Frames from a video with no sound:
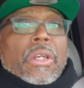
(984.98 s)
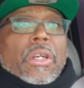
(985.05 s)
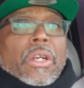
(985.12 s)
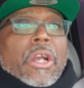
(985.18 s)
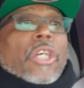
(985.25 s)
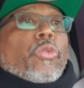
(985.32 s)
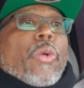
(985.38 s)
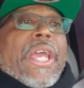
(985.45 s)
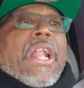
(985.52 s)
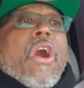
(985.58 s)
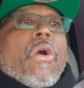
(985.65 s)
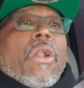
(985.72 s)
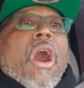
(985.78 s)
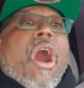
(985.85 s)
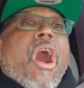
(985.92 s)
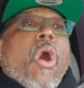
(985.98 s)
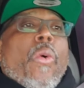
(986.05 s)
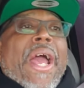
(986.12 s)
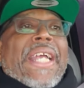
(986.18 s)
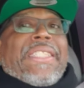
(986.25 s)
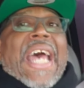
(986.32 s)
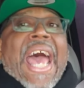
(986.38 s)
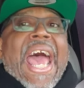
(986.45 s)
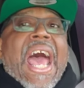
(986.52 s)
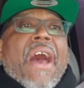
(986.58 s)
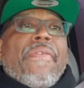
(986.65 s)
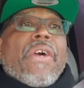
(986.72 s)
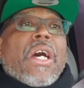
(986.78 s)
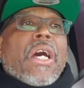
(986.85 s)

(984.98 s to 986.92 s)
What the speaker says: Because we don't always have